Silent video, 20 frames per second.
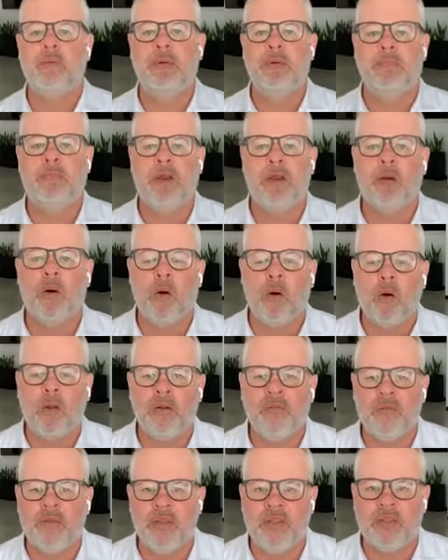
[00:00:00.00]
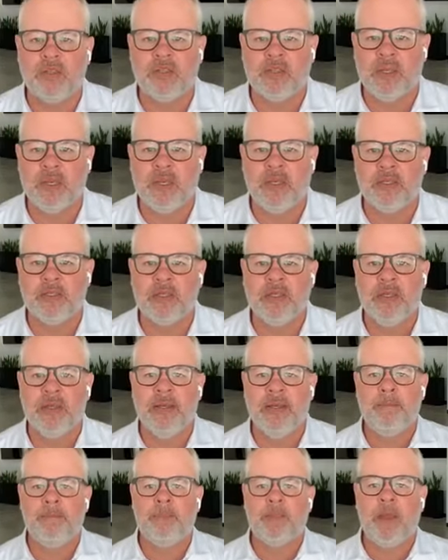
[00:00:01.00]
We pray all of these things
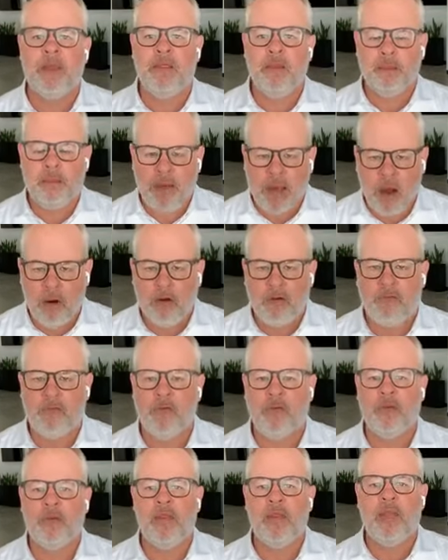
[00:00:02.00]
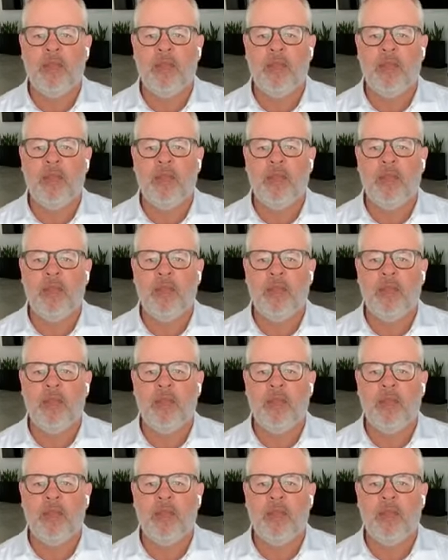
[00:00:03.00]
in the powerful,